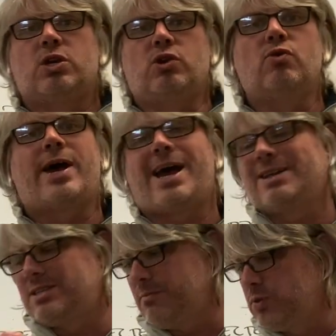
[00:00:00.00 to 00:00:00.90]
you
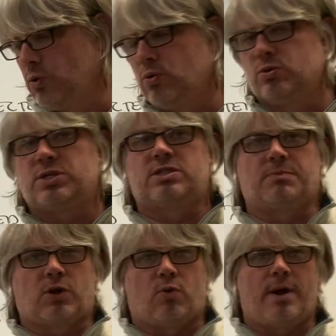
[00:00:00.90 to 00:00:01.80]
had some tools and
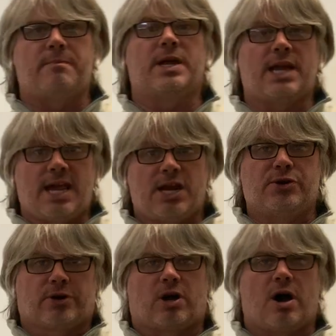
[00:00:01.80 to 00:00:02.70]
some equipment in
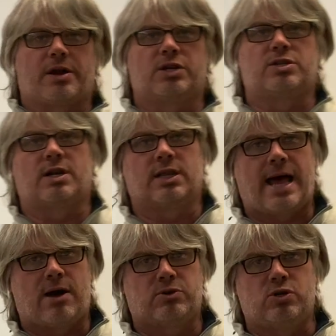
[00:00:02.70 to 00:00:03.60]
your cottage that
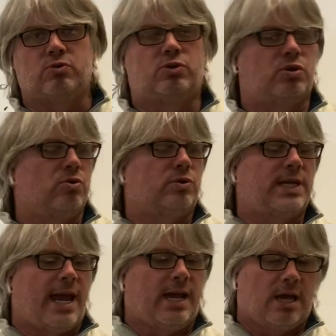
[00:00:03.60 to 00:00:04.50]
allowed you to
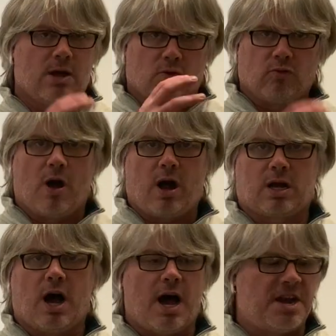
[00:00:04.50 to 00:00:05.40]
take raw
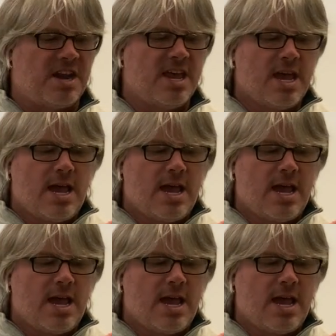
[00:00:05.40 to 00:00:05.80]
cotton